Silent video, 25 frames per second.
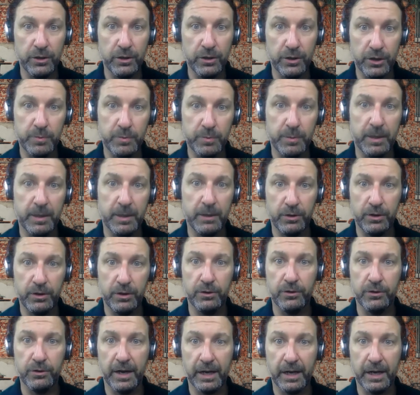or to speak with
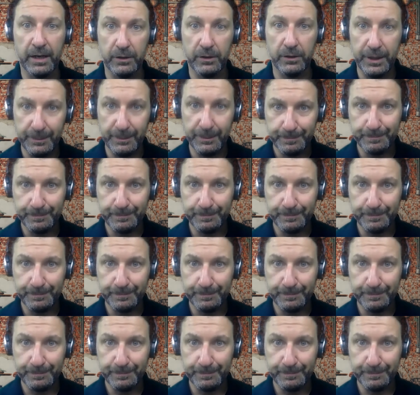you directly.